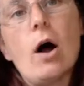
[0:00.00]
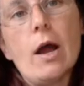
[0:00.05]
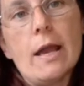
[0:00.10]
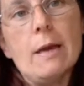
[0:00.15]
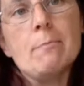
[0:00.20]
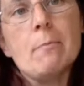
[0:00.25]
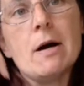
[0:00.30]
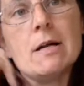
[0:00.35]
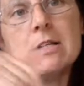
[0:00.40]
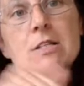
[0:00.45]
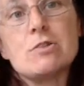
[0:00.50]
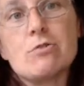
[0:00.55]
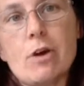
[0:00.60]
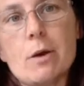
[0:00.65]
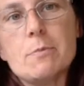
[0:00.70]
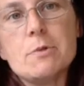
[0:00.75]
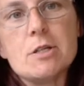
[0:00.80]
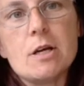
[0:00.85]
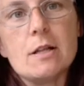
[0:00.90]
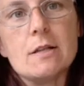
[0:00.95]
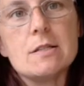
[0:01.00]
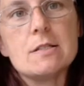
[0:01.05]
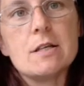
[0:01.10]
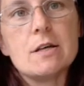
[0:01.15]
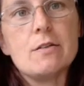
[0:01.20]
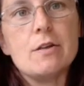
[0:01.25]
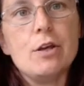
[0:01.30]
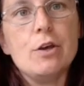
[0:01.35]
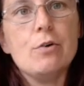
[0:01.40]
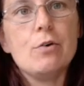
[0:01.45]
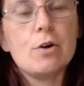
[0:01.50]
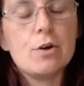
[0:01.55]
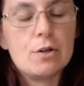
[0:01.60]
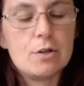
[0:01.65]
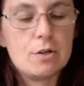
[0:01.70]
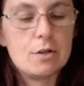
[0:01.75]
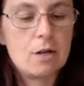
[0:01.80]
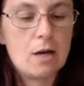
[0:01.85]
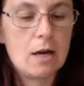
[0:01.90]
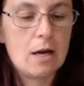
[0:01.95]
in my description so that you
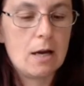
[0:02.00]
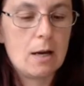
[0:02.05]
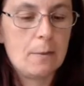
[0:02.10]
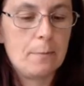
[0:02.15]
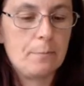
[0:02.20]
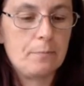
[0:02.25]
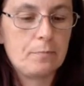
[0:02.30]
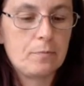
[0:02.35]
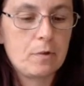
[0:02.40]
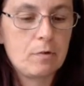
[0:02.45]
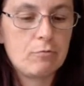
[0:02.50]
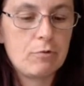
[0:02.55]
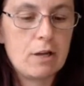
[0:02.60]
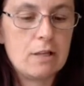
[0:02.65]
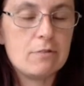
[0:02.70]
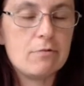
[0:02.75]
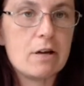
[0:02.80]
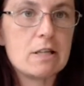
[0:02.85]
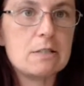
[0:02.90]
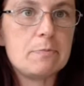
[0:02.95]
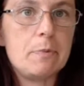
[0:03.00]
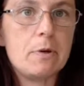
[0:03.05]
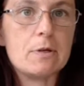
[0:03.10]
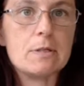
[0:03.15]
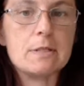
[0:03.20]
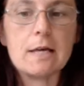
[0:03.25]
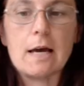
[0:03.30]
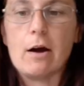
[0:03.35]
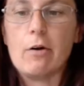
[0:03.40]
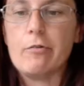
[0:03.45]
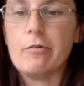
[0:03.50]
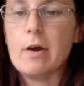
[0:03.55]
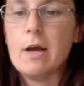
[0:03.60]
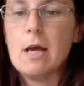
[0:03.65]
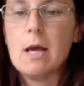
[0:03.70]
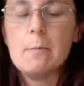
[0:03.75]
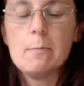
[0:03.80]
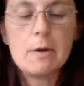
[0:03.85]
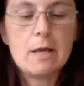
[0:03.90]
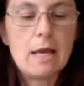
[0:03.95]
can read the recipe yourself.
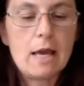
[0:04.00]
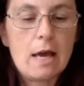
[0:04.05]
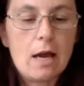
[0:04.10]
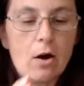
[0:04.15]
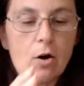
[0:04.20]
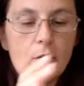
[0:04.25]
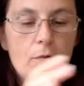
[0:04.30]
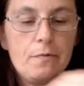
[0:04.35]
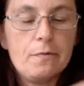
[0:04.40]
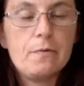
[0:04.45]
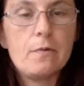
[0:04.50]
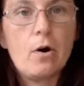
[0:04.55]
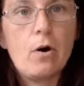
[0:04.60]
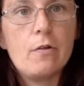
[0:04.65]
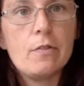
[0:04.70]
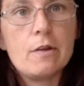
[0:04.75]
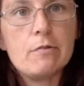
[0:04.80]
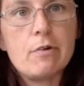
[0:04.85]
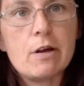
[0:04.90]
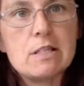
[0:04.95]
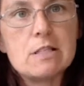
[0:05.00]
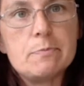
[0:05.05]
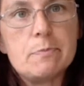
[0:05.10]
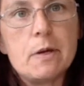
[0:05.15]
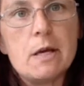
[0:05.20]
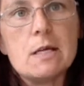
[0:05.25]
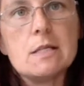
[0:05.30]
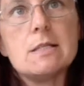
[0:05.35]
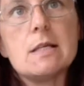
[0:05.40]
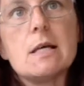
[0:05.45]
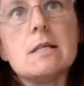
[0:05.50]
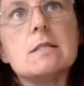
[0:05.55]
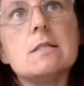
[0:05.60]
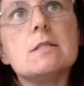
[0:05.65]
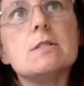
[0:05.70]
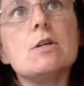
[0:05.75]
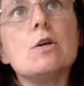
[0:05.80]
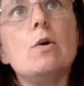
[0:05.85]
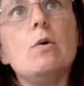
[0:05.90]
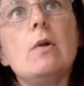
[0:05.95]
But yeah, on the recipe it
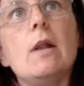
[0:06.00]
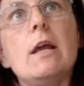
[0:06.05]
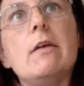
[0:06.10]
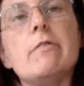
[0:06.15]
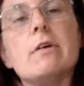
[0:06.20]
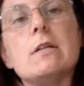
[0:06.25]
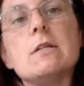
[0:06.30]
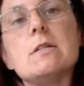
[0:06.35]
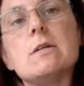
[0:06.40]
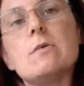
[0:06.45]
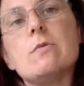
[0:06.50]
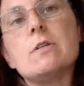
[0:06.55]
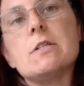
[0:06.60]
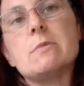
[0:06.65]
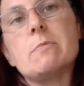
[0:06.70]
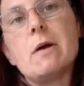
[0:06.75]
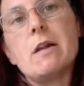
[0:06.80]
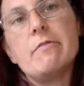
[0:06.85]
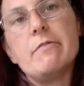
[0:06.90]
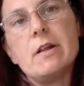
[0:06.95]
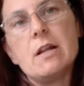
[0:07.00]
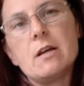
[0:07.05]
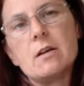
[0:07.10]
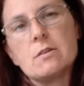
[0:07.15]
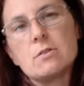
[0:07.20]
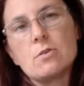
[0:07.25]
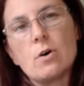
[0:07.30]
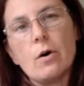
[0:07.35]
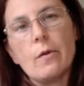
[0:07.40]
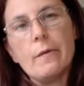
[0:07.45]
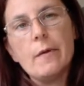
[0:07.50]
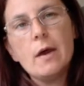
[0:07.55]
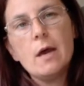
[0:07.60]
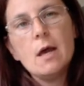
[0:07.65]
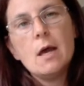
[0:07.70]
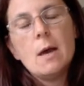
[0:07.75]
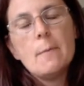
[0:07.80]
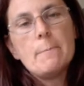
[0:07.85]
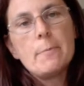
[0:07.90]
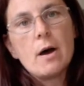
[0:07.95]
says to leave it until the smell of vinegar is gone.
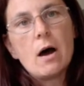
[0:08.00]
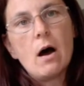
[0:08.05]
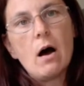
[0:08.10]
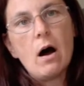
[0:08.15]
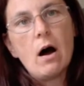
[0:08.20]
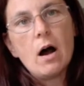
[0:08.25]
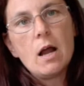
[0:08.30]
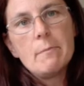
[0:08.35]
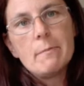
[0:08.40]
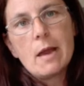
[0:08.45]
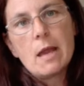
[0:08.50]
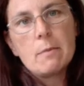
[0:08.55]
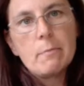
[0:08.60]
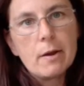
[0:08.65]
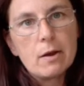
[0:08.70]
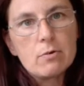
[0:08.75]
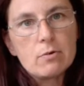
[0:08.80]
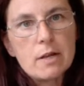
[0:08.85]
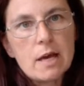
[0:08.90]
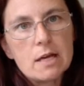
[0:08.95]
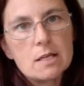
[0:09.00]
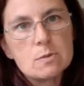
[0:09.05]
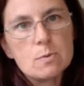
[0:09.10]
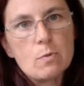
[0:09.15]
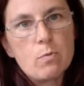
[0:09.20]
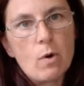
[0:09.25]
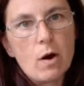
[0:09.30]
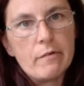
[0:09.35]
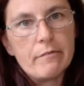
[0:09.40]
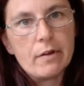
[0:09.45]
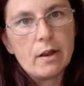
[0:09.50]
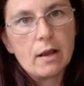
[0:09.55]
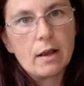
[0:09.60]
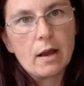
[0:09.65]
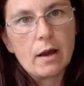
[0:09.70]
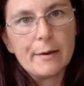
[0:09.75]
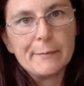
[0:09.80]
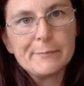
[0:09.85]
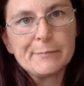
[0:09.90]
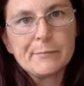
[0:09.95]
But I make pickled eggs with white
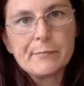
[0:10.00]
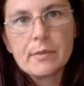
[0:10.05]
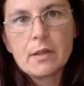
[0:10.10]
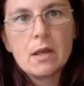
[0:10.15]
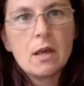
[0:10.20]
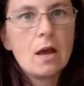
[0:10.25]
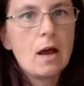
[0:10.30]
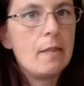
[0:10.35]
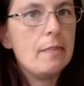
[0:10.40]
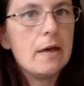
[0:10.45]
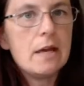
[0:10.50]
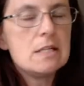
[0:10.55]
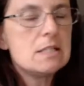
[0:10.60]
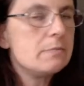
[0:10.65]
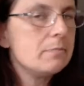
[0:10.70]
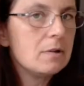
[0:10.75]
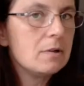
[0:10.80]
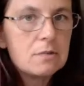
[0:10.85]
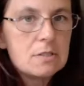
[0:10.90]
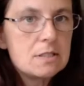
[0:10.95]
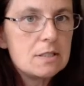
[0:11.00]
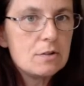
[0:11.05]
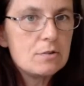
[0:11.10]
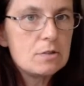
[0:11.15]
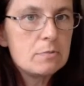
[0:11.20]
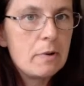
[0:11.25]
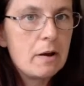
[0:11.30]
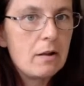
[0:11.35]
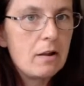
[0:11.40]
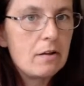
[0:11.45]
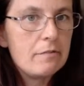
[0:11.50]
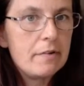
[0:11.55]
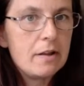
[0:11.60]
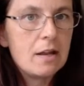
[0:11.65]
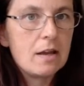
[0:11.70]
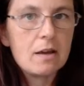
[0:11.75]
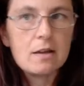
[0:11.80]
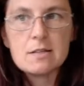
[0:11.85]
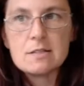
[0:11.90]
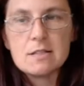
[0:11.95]
vinegar, and they still smell like
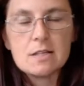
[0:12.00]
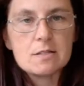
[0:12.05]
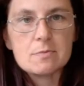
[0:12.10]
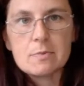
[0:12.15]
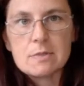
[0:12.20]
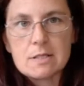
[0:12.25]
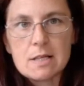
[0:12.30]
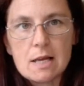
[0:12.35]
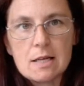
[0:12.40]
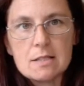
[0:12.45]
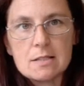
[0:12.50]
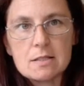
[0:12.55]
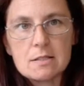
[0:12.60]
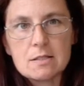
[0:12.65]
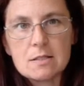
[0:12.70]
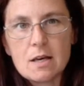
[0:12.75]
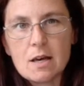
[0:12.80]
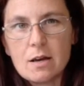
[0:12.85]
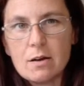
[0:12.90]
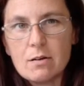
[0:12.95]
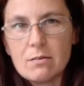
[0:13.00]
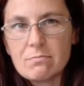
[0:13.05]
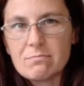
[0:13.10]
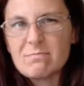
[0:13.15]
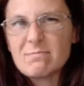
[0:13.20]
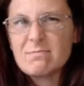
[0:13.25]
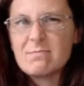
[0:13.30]
vinegar 6 months later. So